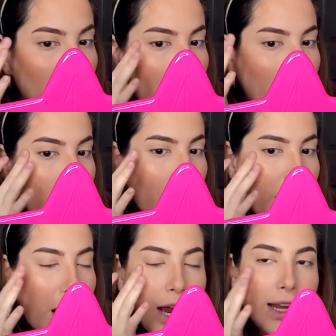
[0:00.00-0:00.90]
You know what?
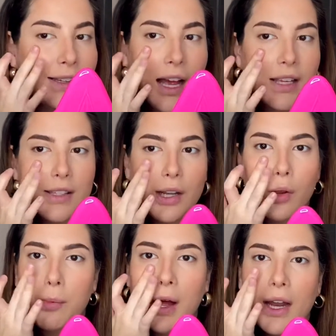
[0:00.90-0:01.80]
It doesn't look
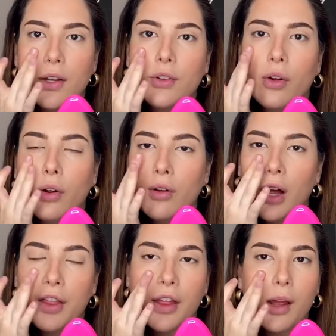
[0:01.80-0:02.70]
bad at all. I
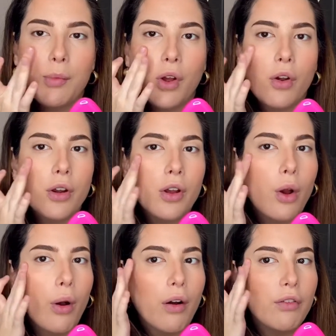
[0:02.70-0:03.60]
think I'm not gonna
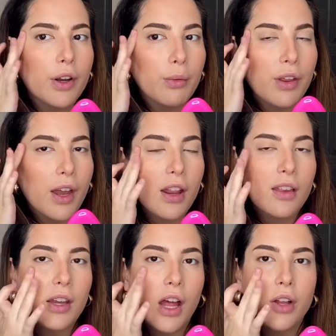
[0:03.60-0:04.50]
go over it with anything
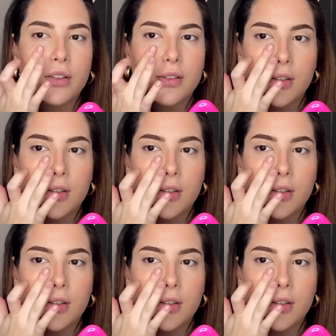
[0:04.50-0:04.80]
else.